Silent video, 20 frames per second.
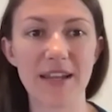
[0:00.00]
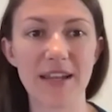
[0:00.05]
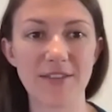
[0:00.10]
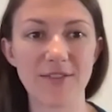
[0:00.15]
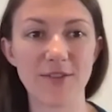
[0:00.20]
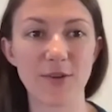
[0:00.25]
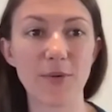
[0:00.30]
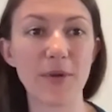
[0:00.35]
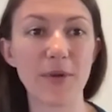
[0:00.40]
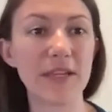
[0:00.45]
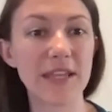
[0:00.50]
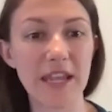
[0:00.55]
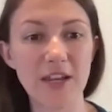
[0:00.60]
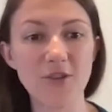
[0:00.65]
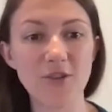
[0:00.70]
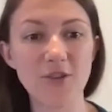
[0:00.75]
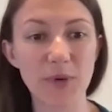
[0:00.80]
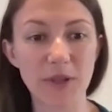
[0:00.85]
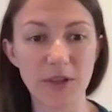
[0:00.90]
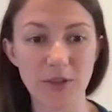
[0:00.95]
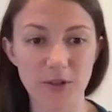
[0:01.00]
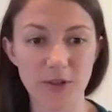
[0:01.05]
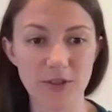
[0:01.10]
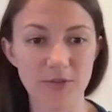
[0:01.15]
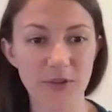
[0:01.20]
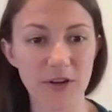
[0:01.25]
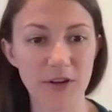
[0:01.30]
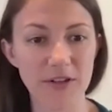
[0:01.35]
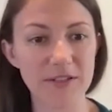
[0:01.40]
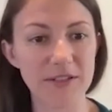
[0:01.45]
And so engagement looks
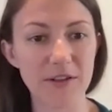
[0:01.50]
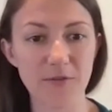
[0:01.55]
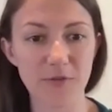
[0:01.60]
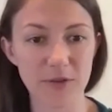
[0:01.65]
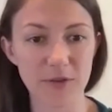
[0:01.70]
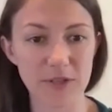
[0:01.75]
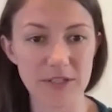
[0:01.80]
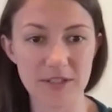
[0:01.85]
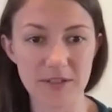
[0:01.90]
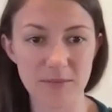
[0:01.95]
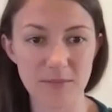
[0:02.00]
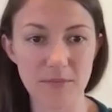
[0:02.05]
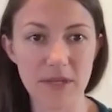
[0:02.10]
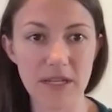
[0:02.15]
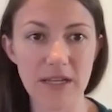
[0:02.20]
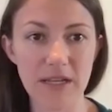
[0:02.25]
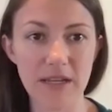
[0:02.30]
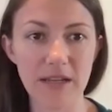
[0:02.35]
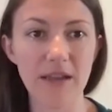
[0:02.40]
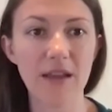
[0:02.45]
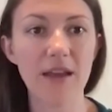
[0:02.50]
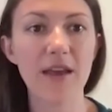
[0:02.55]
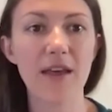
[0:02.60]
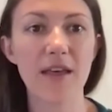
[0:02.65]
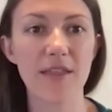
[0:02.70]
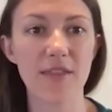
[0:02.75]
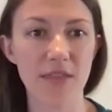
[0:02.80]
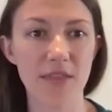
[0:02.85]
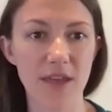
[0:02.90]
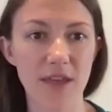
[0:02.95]
very different to me
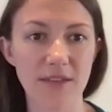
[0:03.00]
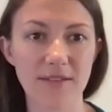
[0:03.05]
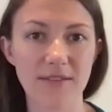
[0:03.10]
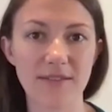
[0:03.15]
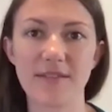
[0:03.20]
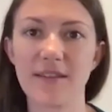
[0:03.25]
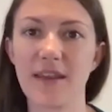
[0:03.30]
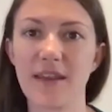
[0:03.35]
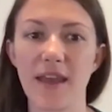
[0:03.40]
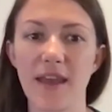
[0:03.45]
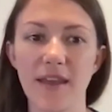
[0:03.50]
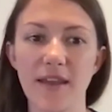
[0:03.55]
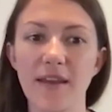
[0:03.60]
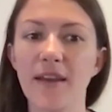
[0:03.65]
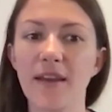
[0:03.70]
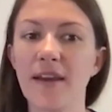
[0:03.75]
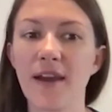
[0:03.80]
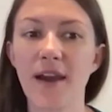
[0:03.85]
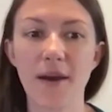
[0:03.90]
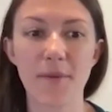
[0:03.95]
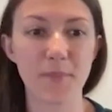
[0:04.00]
than, say,